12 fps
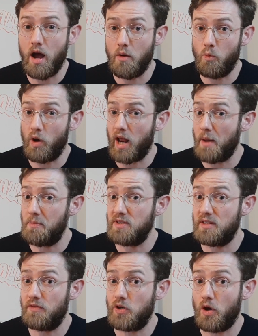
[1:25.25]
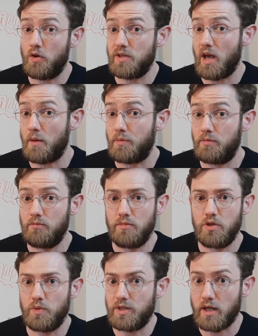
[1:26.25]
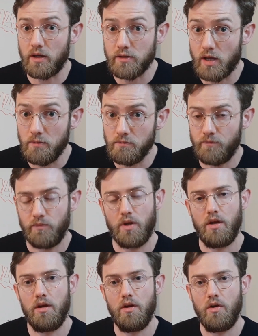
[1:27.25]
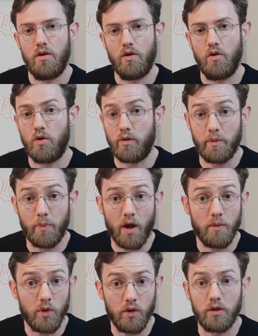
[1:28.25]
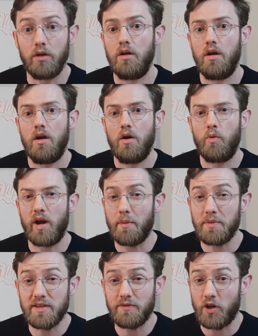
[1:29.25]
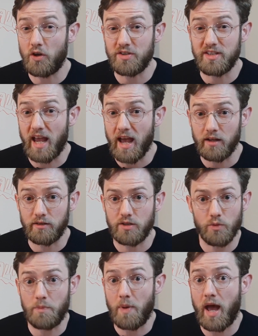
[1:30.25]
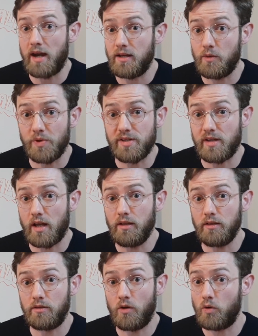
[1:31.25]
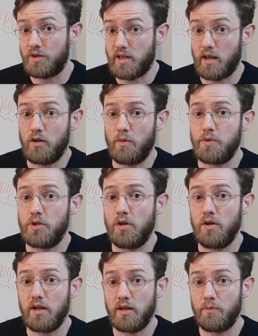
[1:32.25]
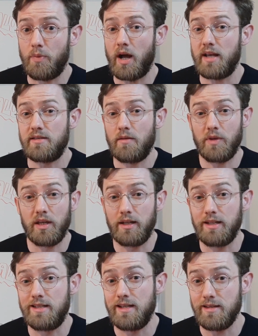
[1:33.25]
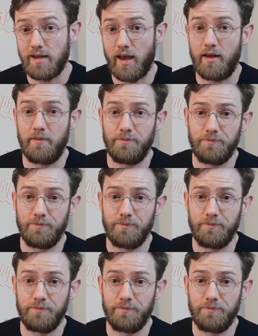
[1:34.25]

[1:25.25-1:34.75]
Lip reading: What happens if it goes up? Do we sell some? Or do we buy more? What happens if it goes down? Do we panic and we sell it? Or is that an opportunity to buy something at a discount?